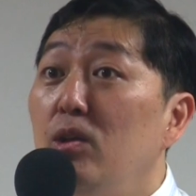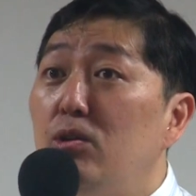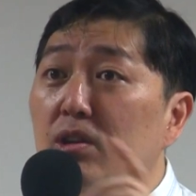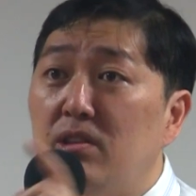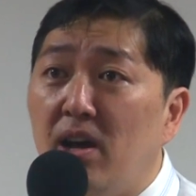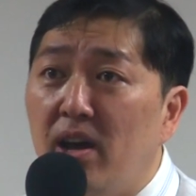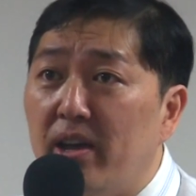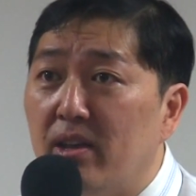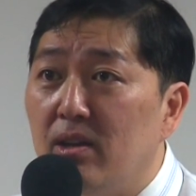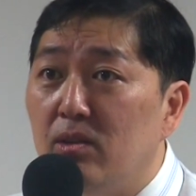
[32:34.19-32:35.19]
you're going to
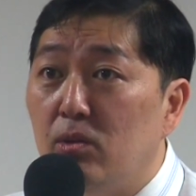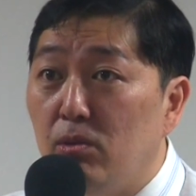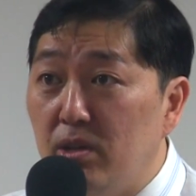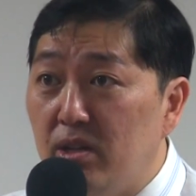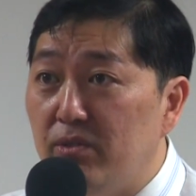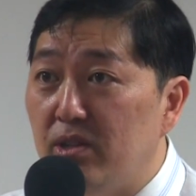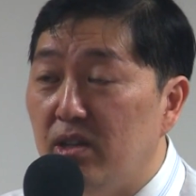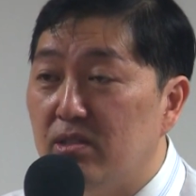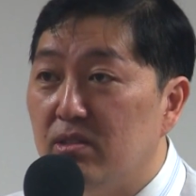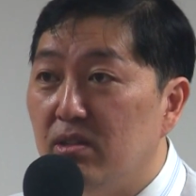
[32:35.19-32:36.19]
die. Don't eat of
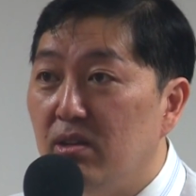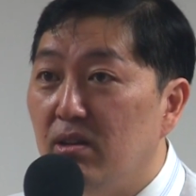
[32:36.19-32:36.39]
this.